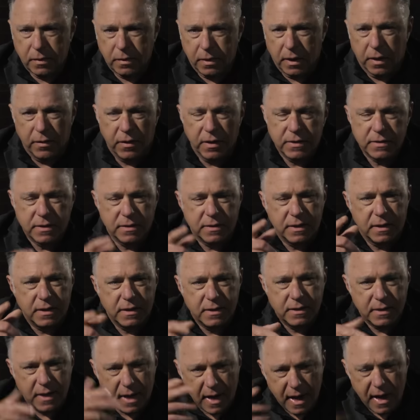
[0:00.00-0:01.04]
And this is
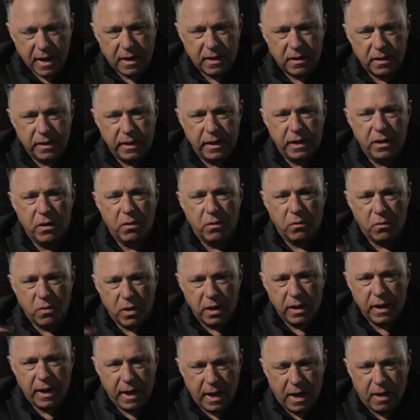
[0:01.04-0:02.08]
exactly
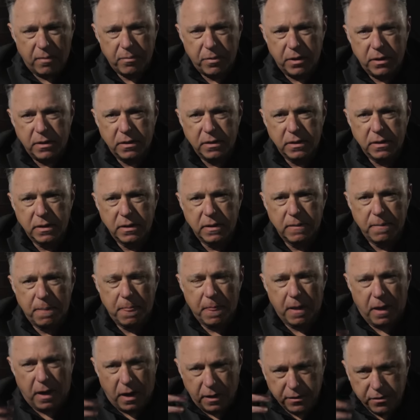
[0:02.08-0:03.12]
what happened
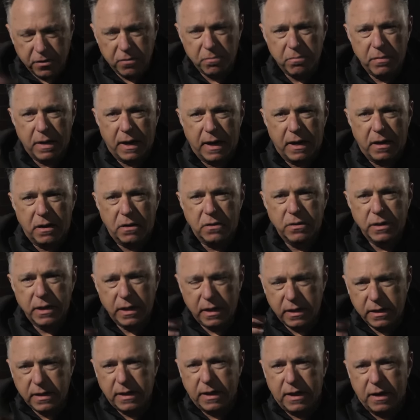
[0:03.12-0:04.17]
under Mao
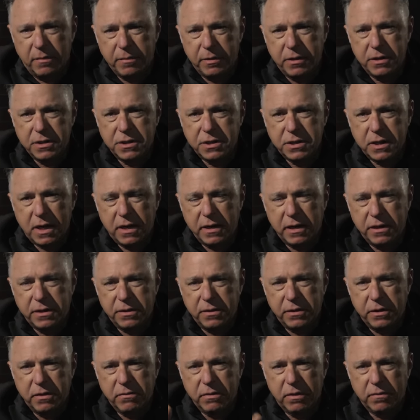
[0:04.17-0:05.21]
in communist China
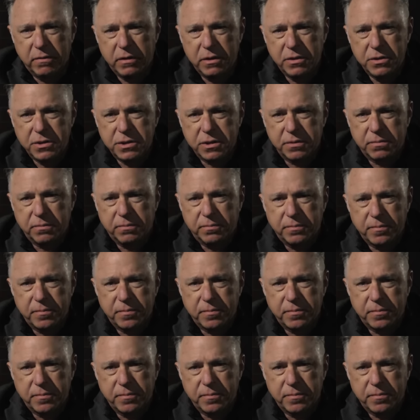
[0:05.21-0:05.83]
during the revolution.